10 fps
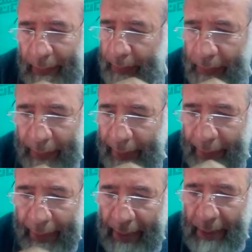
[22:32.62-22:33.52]
You
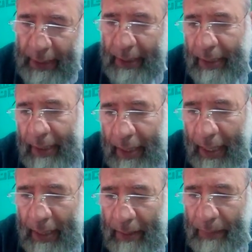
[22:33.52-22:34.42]
can get
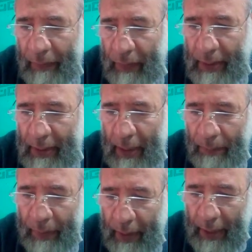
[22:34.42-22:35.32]
at the previous
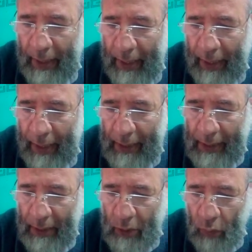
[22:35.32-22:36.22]
step X
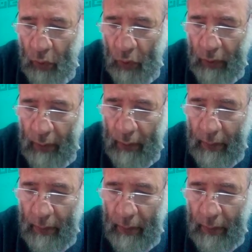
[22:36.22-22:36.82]
small